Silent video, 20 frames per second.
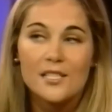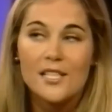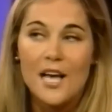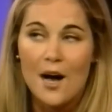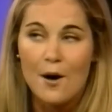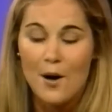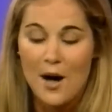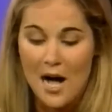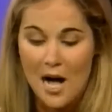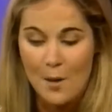
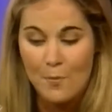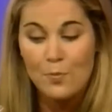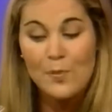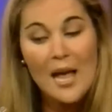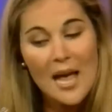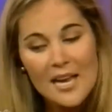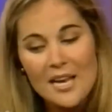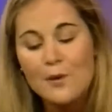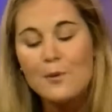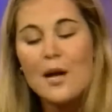So, um,
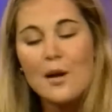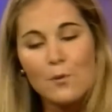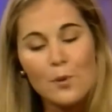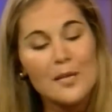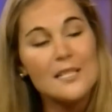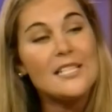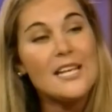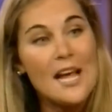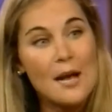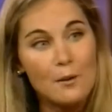anyway,
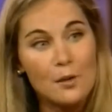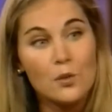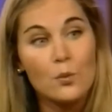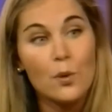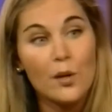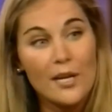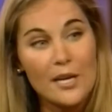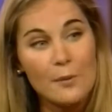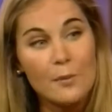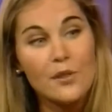one day I was
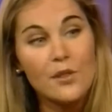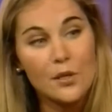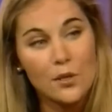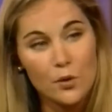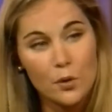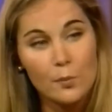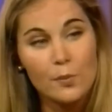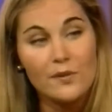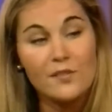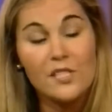working with a
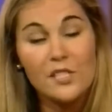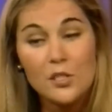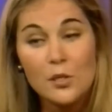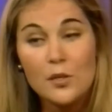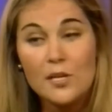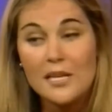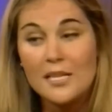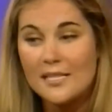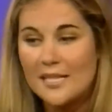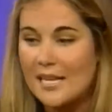group of
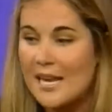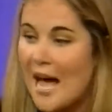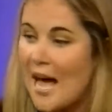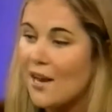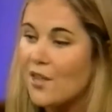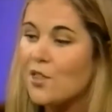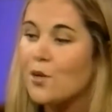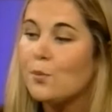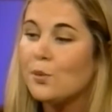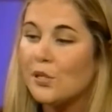students, and
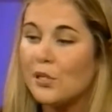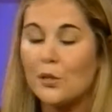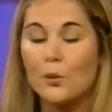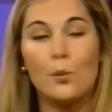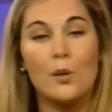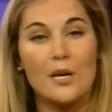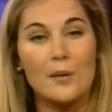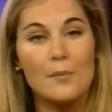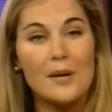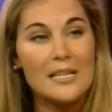out of the blue,
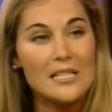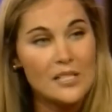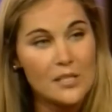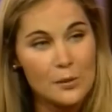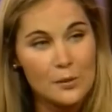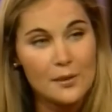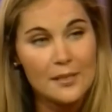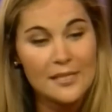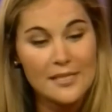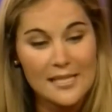one of my
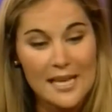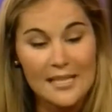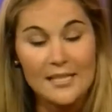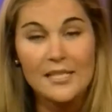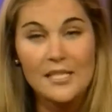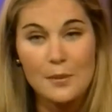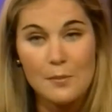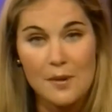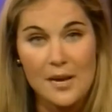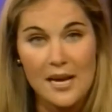students
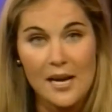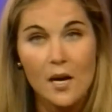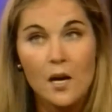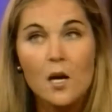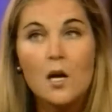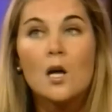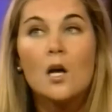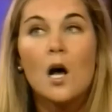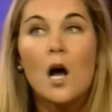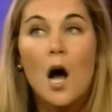said to me,
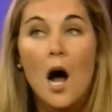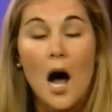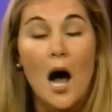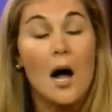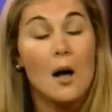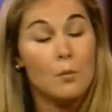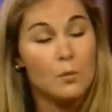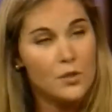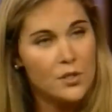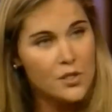
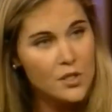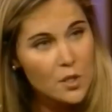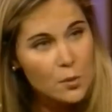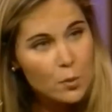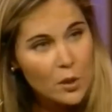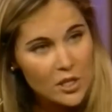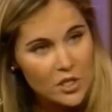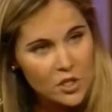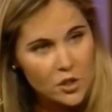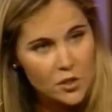um, do you
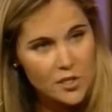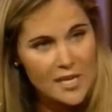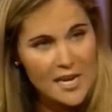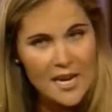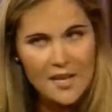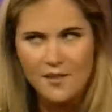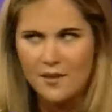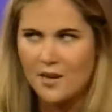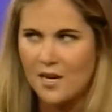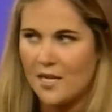brush your
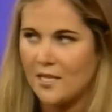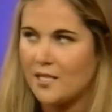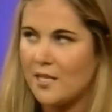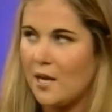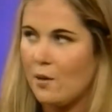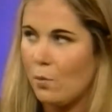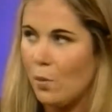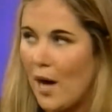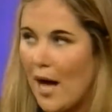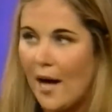teeth? And I
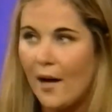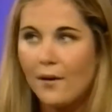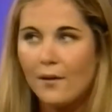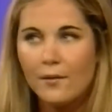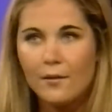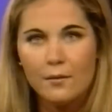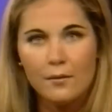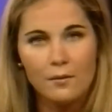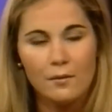said, well,